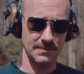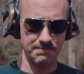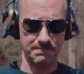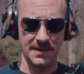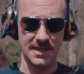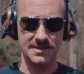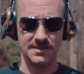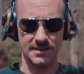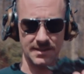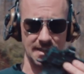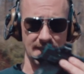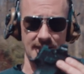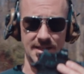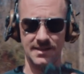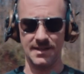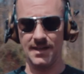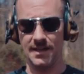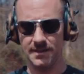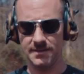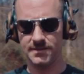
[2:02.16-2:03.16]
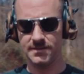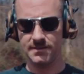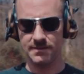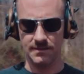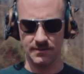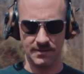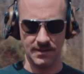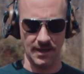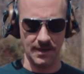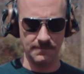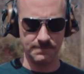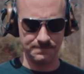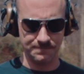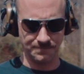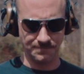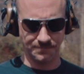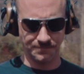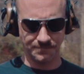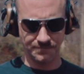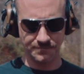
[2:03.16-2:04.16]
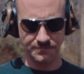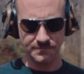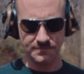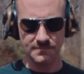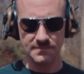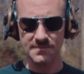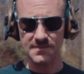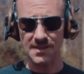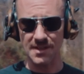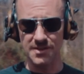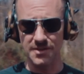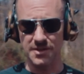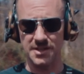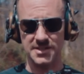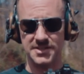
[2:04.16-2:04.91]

basically like this, okay, you